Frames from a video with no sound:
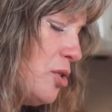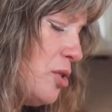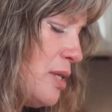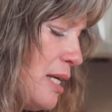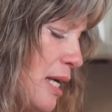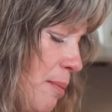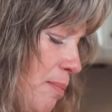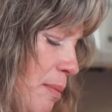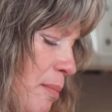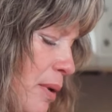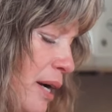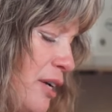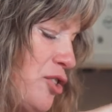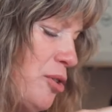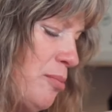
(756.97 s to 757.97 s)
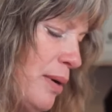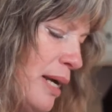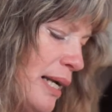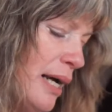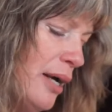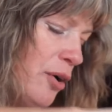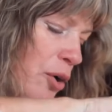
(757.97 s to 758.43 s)
Just keep in mind you
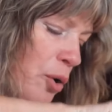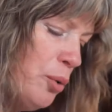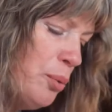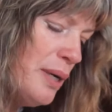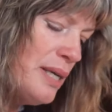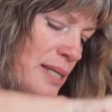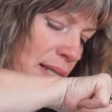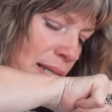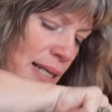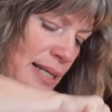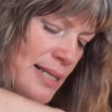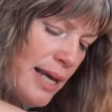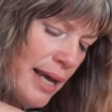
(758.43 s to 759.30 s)
may not always need